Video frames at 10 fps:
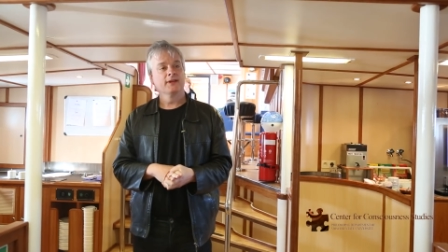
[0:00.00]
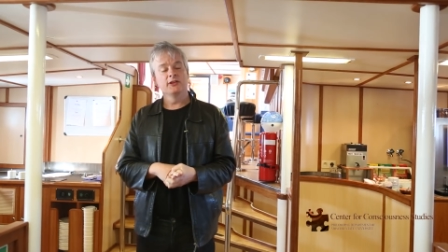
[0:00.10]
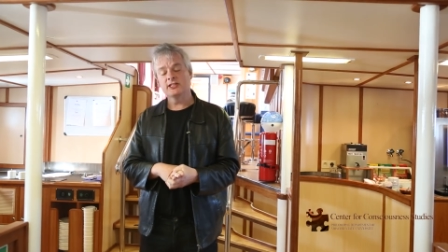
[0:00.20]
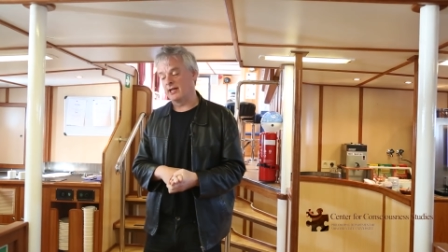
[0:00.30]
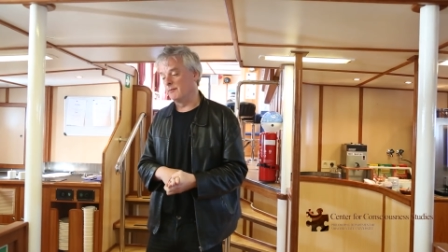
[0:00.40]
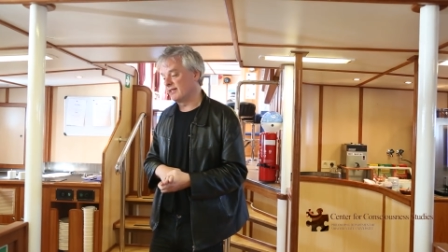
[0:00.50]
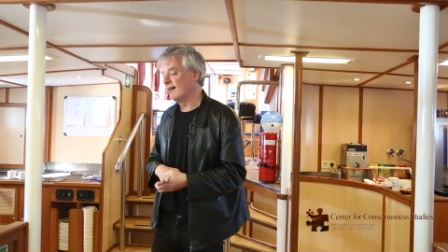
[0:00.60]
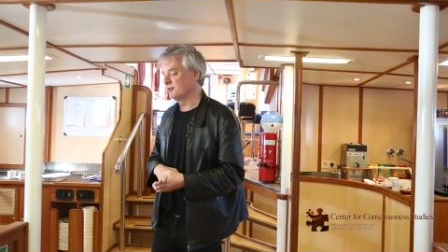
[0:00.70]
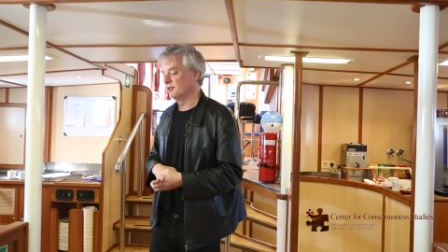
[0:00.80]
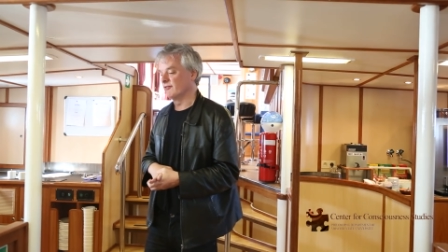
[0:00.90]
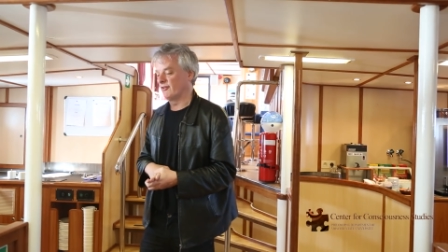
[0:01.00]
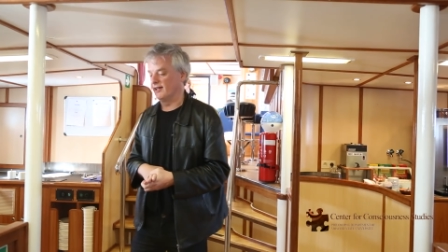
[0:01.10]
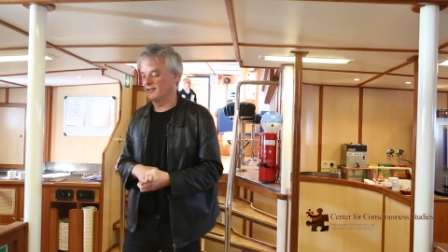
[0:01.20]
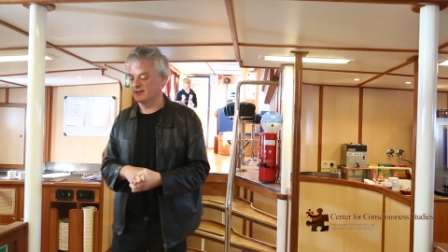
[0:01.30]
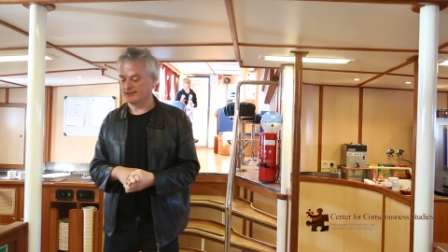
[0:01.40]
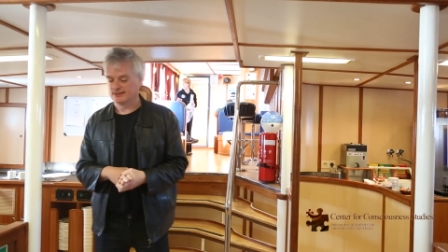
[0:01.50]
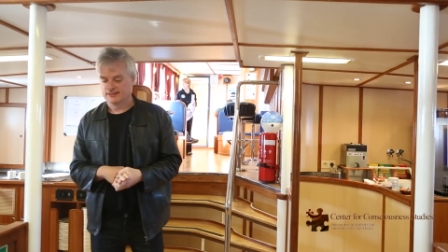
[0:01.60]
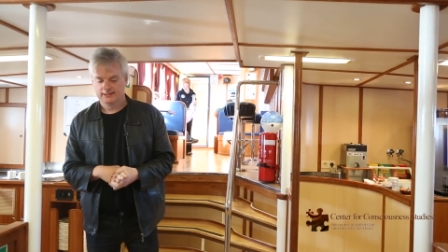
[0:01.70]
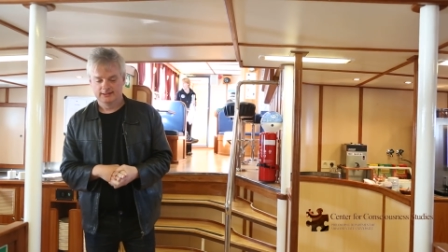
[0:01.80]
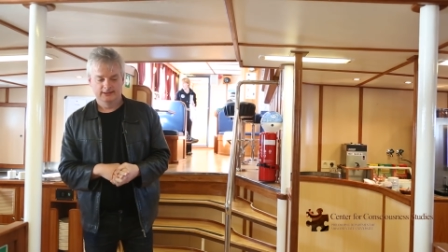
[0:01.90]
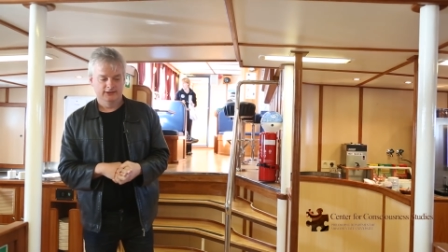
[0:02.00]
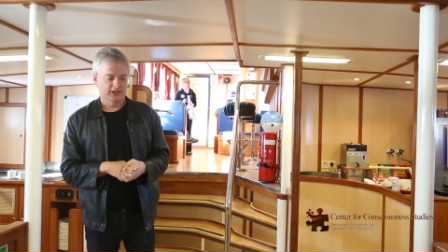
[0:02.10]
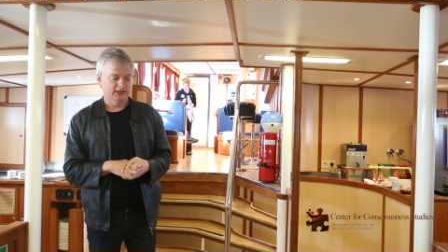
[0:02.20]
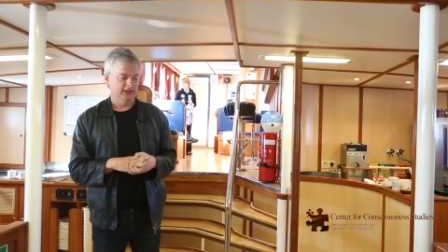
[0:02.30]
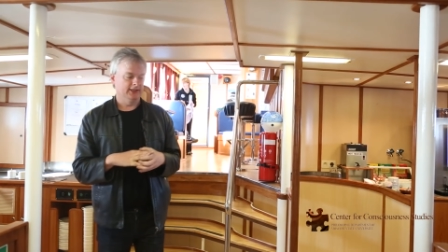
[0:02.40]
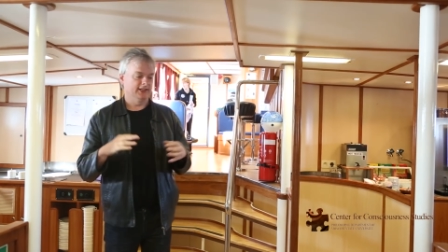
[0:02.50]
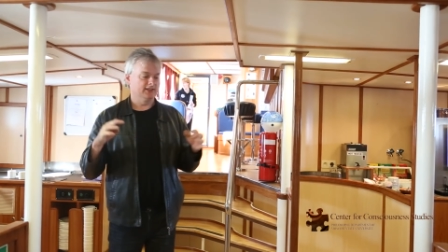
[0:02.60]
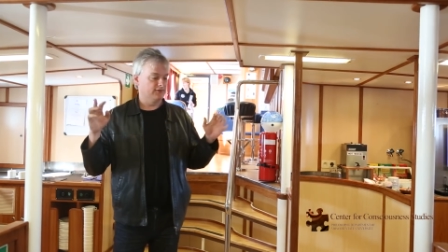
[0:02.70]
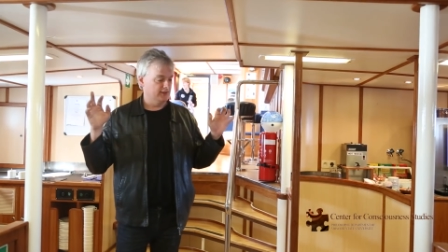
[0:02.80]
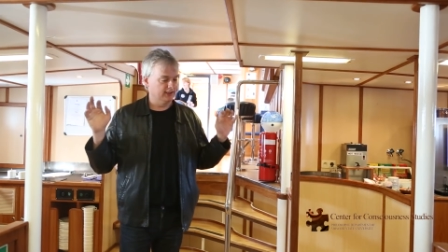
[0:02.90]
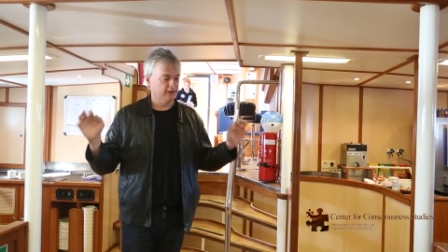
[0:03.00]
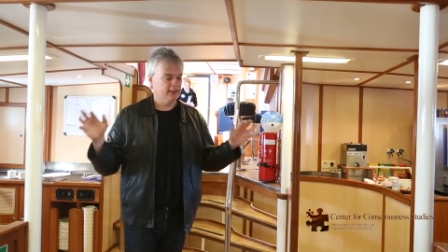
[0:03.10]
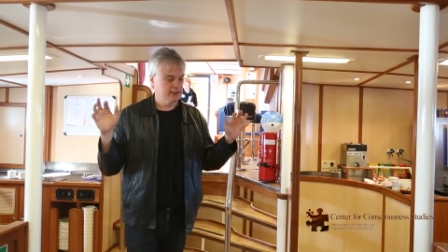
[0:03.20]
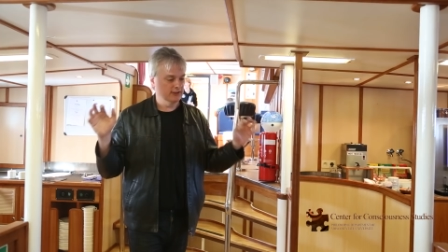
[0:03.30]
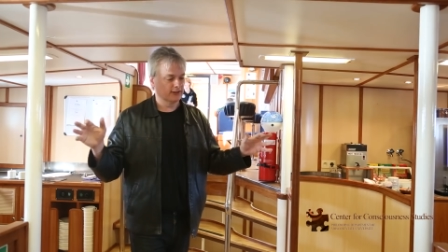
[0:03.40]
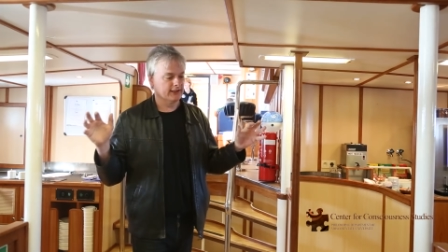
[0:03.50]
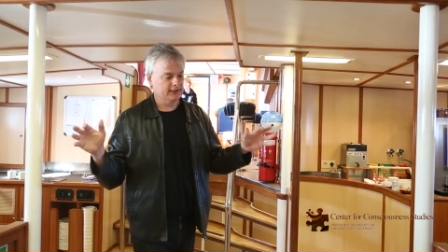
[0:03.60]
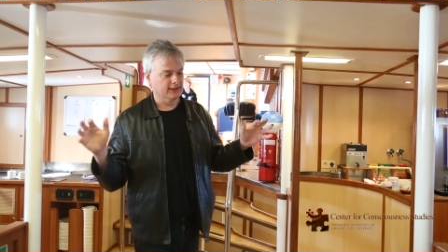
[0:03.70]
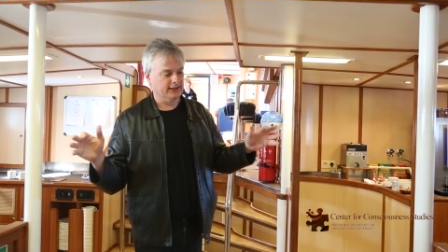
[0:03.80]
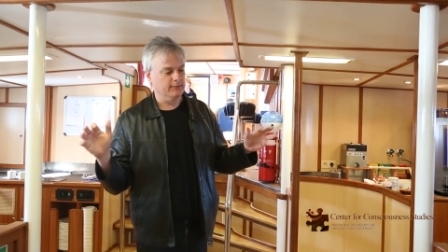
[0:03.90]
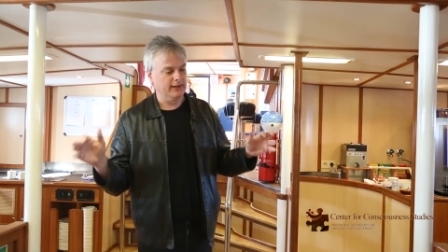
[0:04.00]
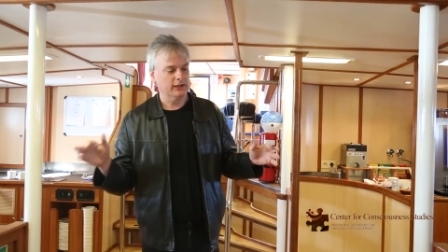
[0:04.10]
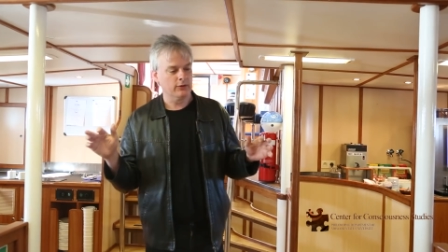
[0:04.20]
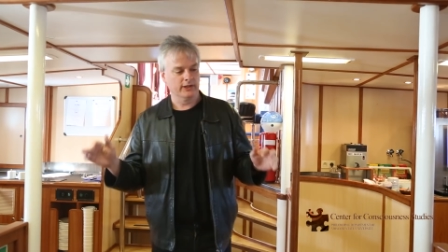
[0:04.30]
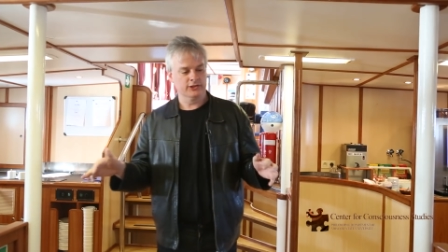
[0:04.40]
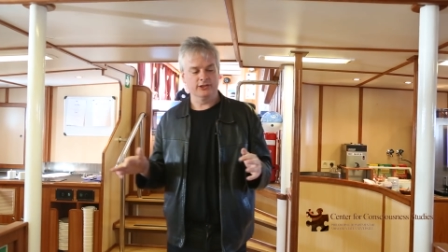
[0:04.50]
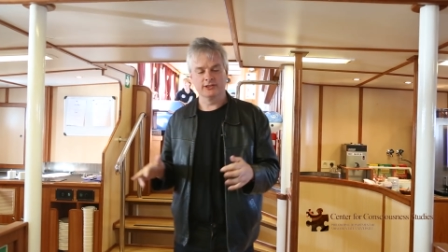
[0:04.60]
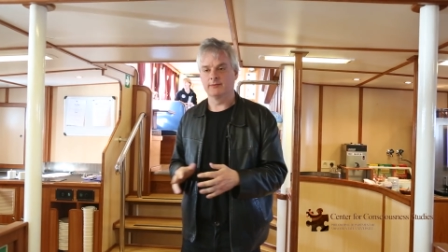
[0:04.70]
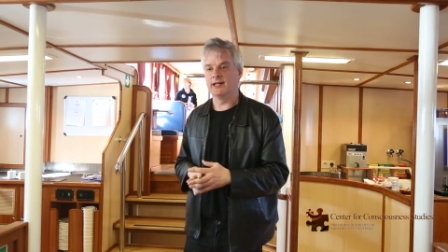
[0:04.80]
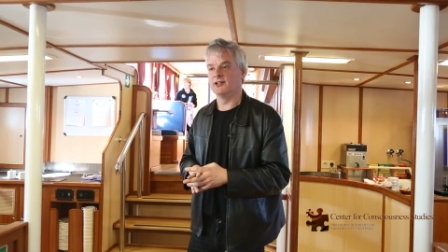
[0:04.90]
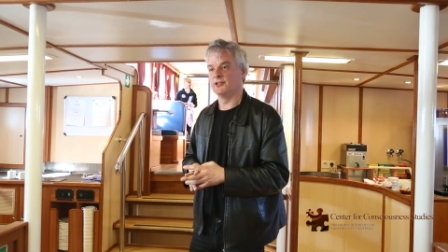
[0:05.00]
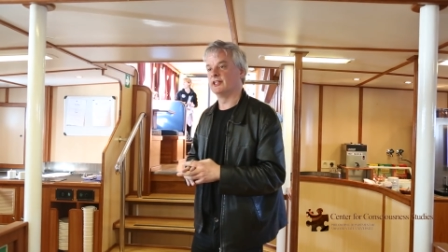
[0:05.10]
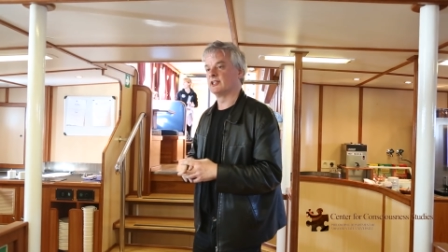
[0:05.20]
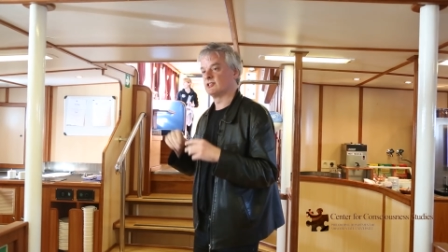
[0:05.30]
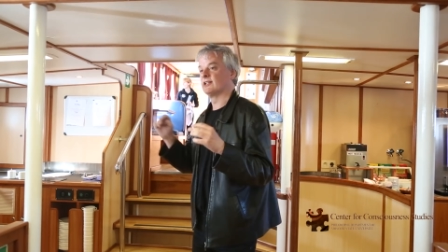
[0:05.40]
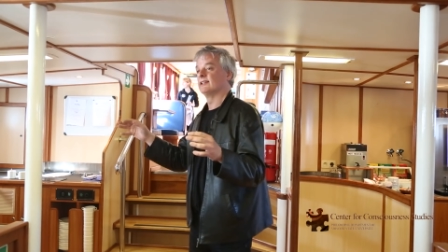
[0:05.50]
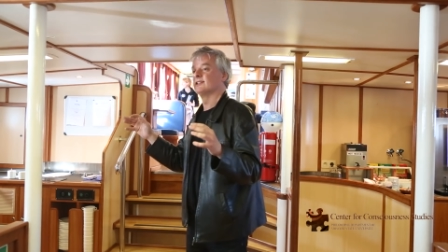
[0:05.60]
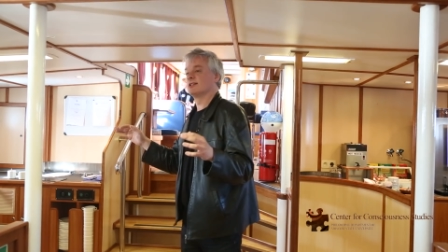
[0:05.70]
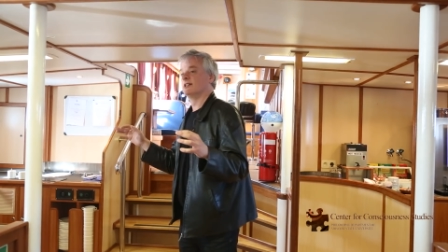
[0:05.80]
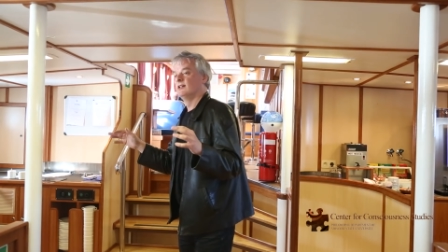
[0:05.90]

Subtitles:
And this comes out in the fact that Jesse takes very seriously many questions about the extent,